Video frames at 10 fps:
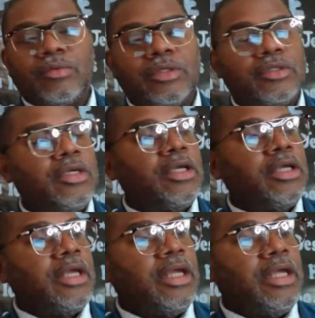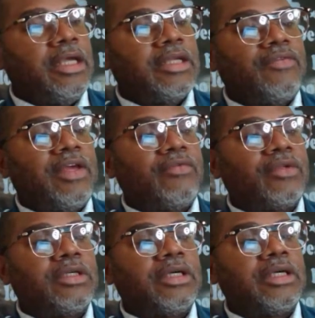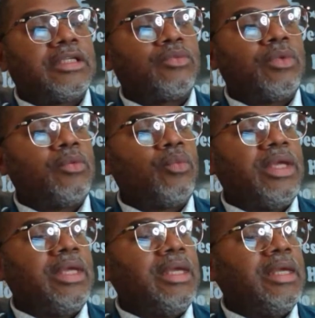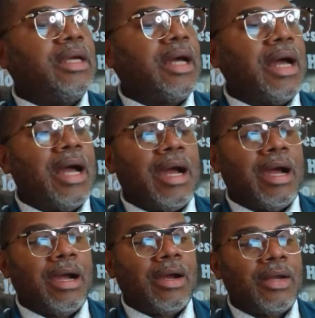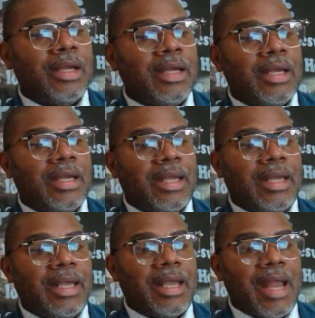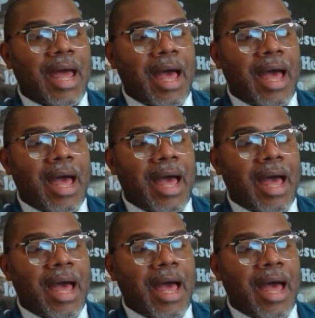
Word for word: Because He is faithful to us when we are not.